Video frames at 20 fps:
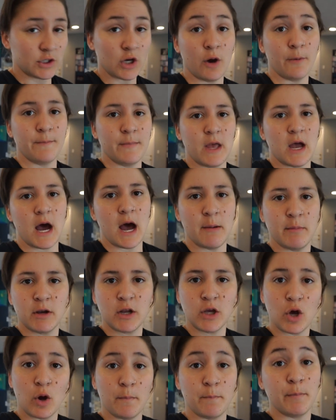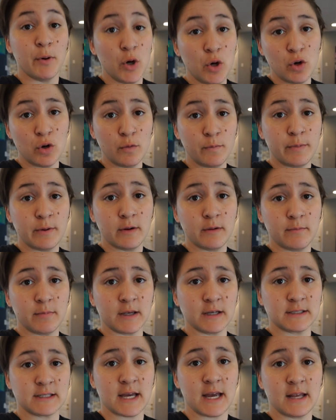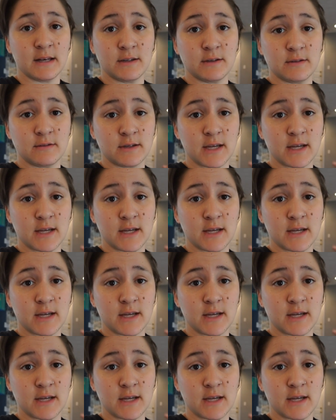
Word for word: So I'm gonna go poop because I